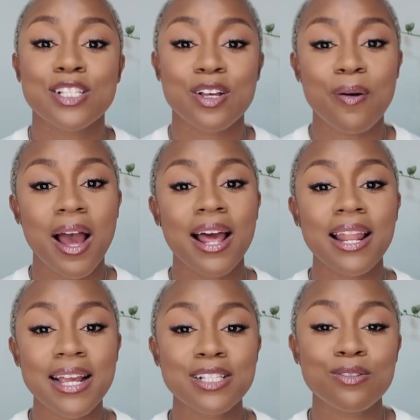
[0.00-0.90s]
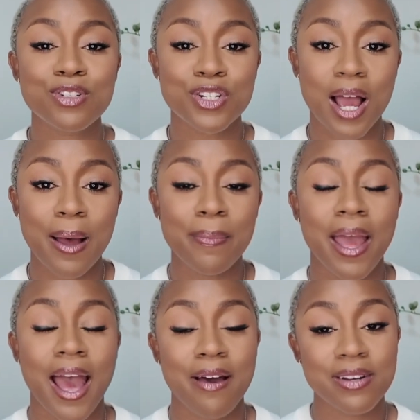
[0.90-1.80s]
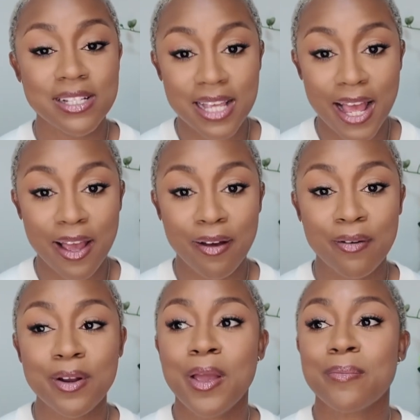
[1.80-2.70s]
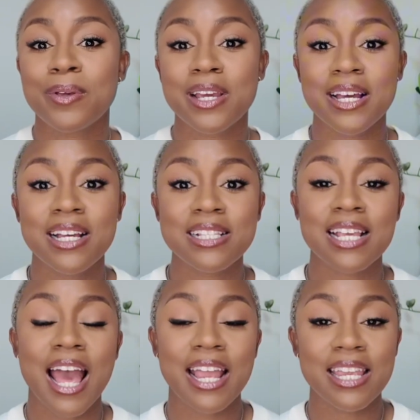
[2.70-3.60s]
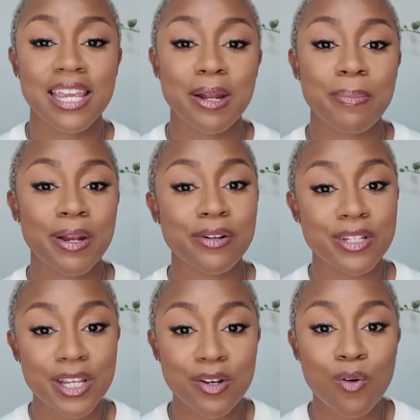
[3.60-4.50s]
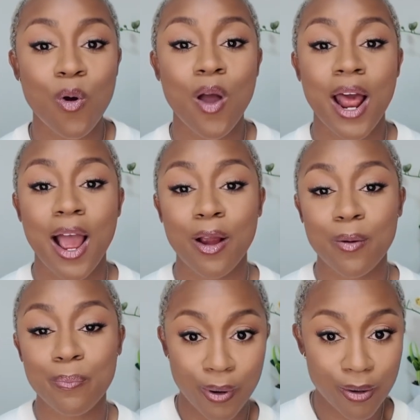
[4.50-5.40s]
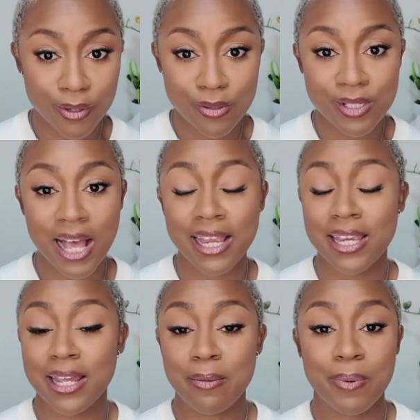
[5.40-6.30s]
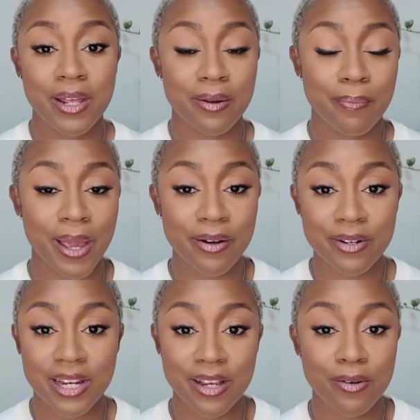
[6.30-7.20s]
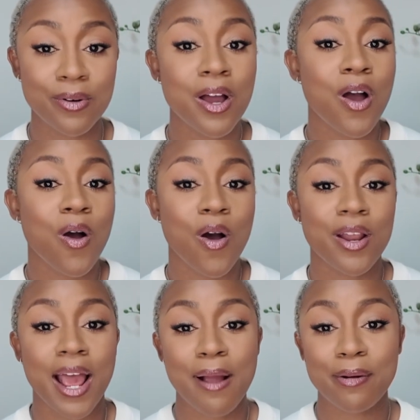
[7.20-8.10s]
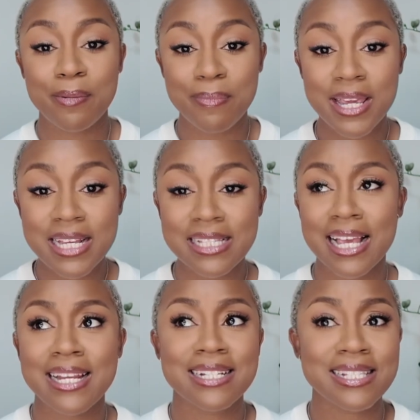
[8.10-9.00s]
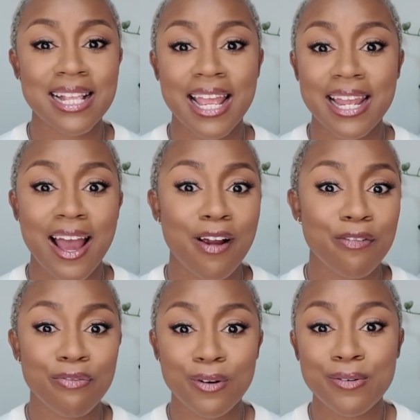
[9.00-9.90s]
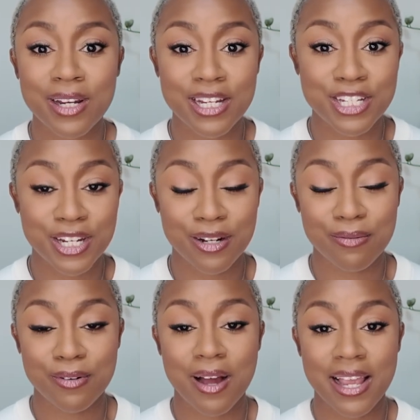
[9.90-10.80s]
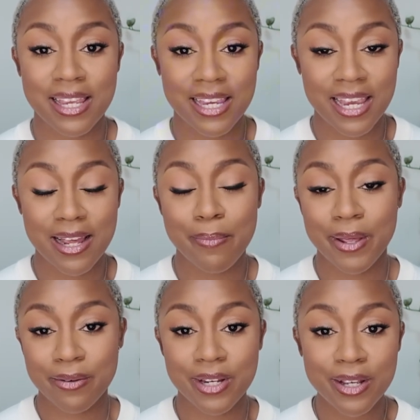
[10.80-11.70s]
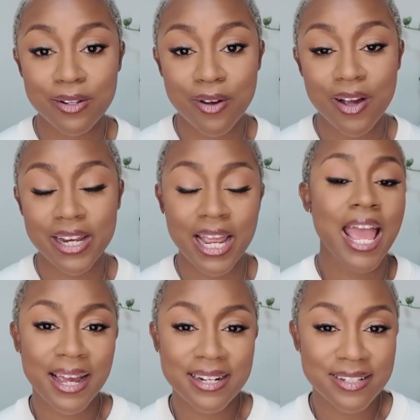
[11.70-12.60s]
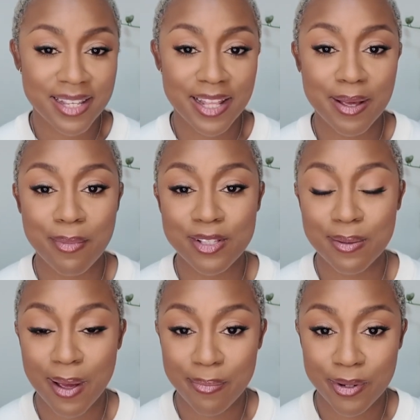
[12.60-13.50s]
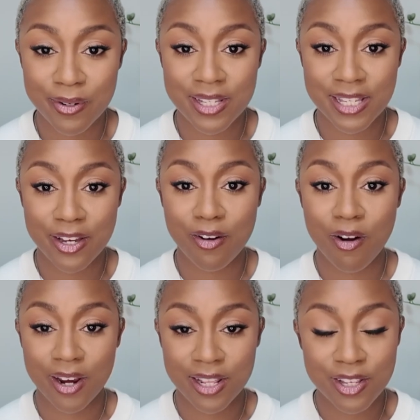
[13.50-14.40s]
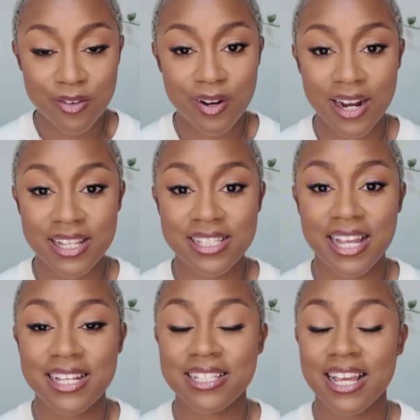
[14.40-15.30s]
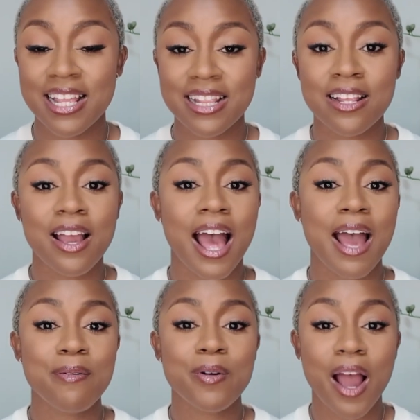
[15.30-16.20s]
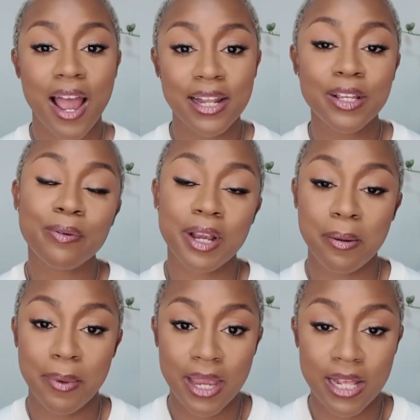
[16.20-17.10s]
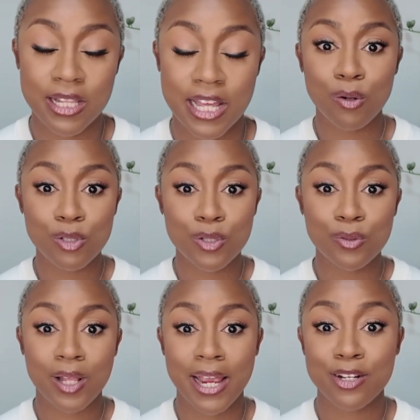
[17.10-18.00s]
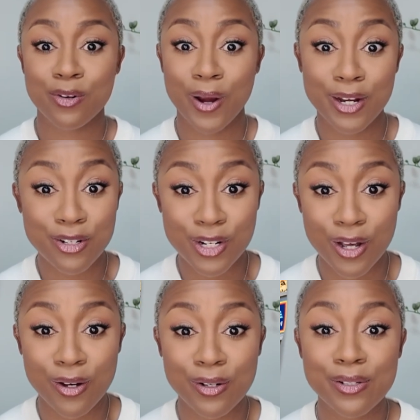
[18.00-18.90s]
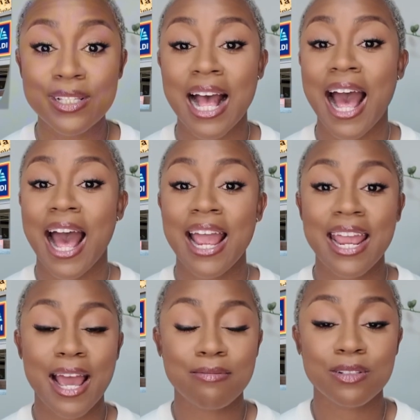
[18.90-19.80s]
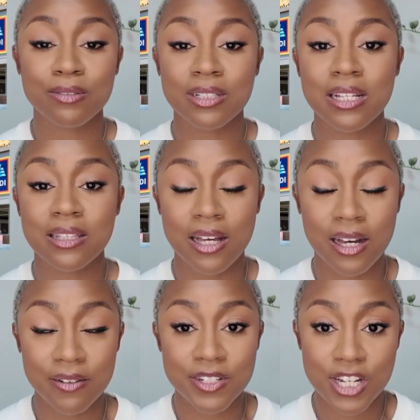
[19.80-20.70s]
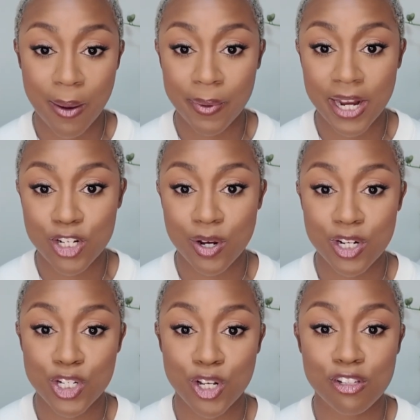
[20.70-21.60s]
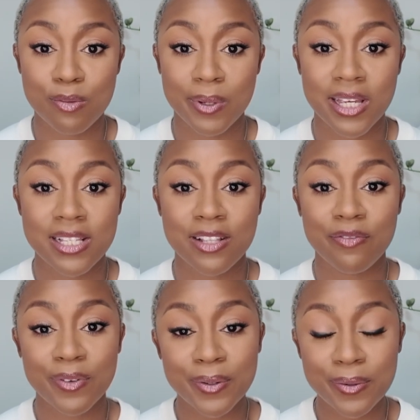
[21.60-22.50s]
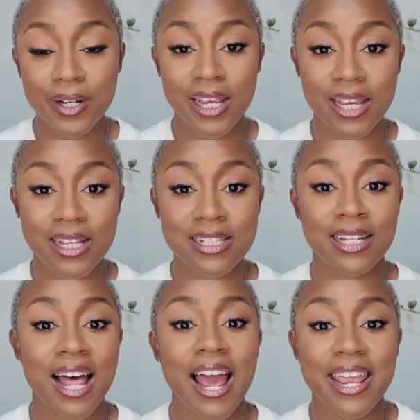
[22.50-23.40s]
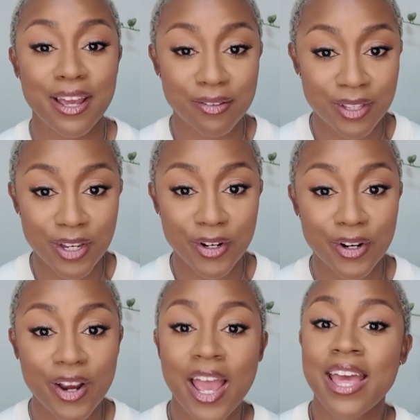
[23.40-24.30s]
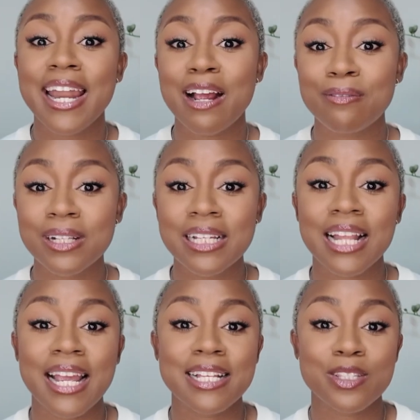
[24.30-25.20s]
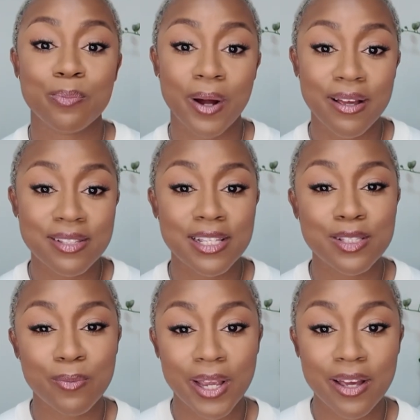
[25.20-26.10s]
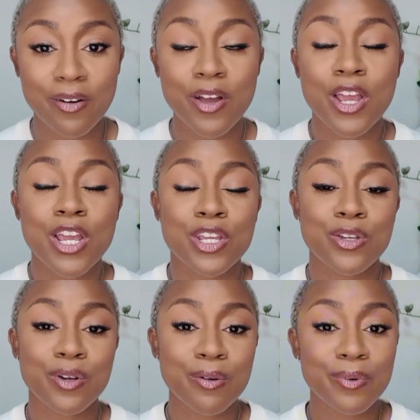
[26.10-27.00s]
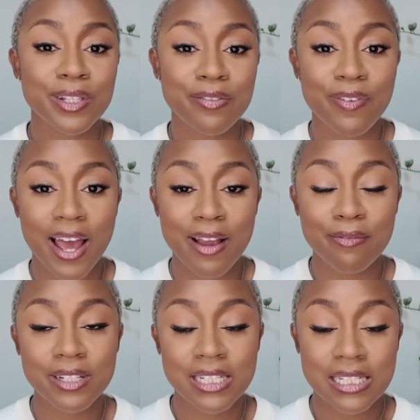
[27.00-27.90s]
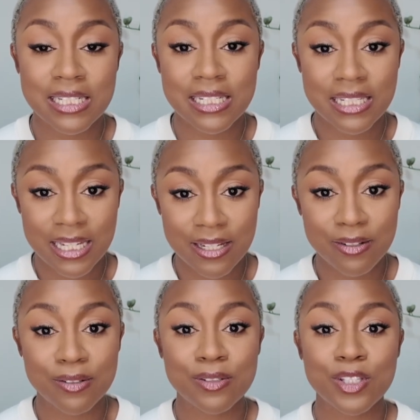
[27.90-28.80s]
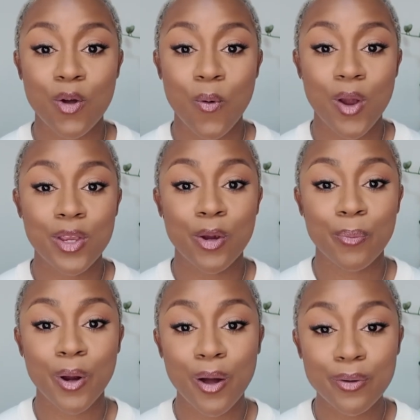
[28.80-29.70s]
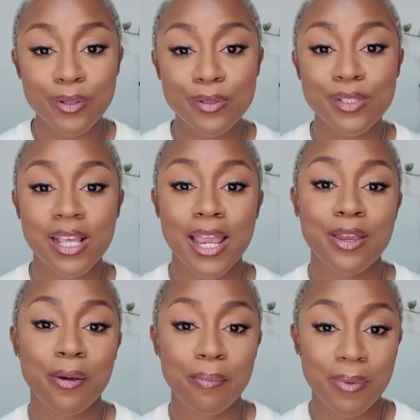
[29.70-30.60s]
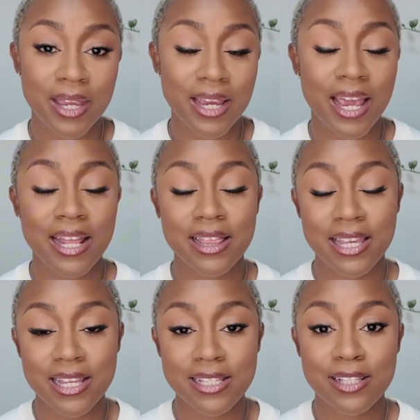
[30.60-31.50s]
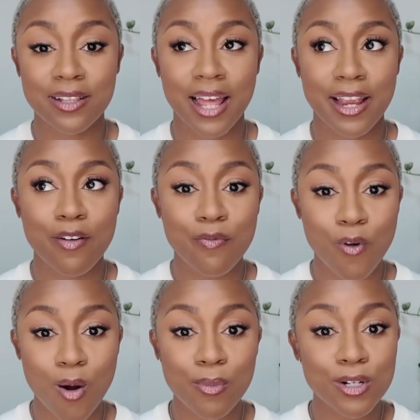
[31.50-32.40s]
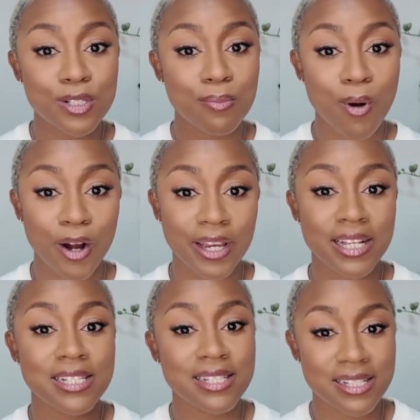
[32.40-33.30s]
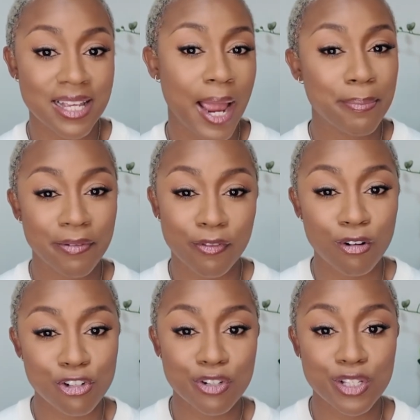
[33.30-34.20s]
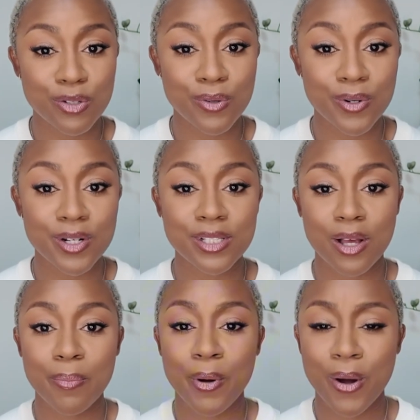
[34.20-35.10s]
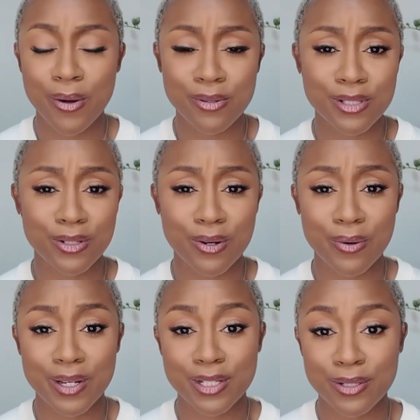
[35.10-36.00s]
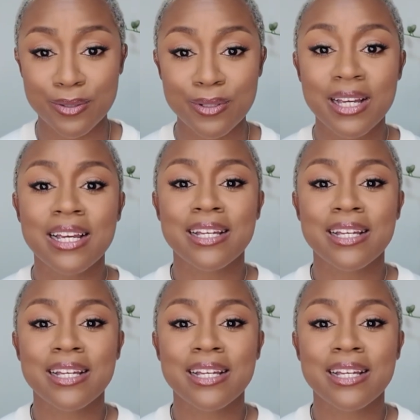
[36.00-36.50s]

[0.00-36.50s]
So I like to shop out in town because I can get a better deal on our produce. I can get a better deal on our meats, and just like our food in general, I can get a better deal on. But I understand that most of my beauties here are in the United States, and I would highly recommend go to like Trader Joe's. I absolutely love shopping at Trader Joe's because the food is a lot healthier, and I really like Sprouts as well. You can really find really good deals on your produce and your meat at these like farmers market type of grocery stores, opposed to going to